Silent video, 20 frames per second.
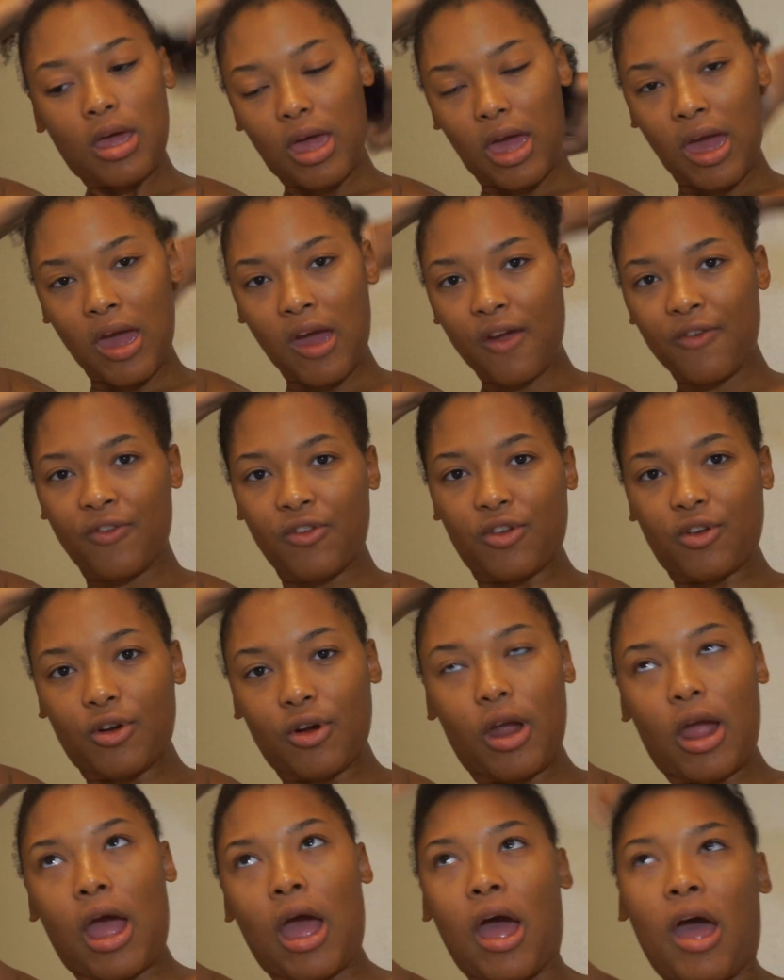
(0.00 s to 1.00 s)

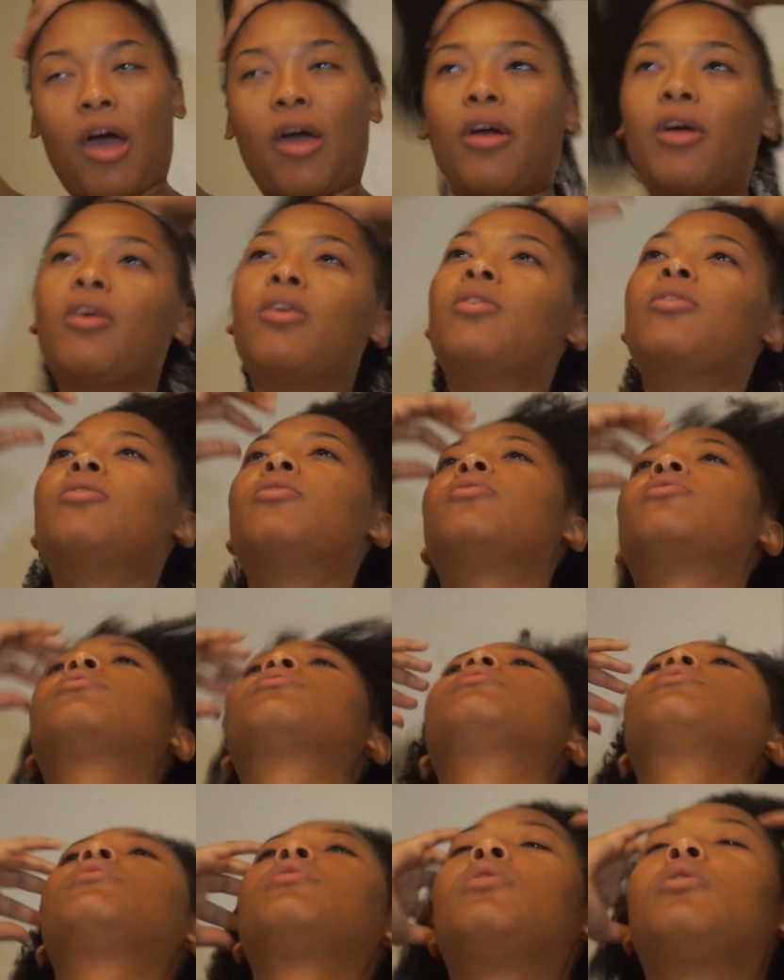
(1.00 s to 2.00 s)
after I
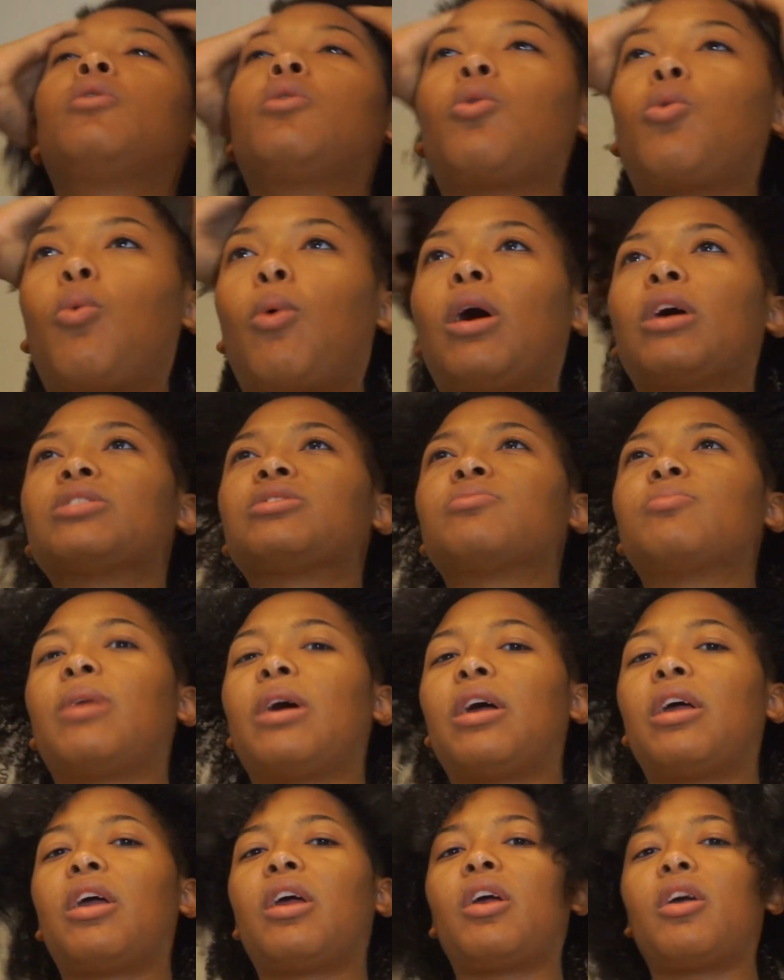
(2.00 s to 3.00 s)
wash
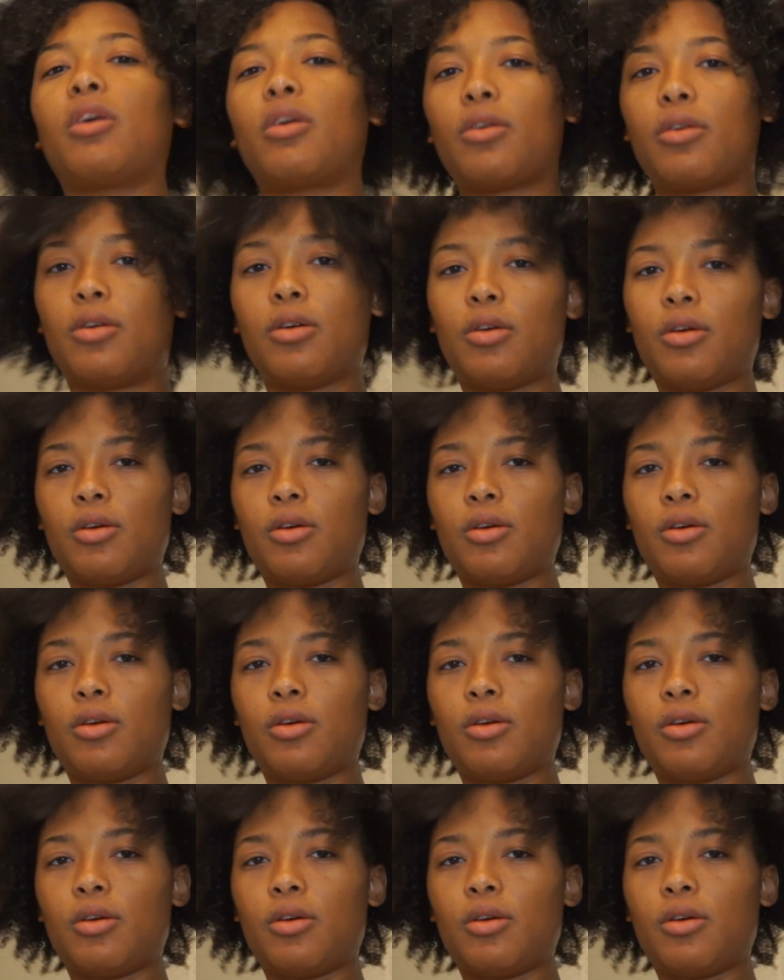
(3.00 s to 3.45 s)
my hair.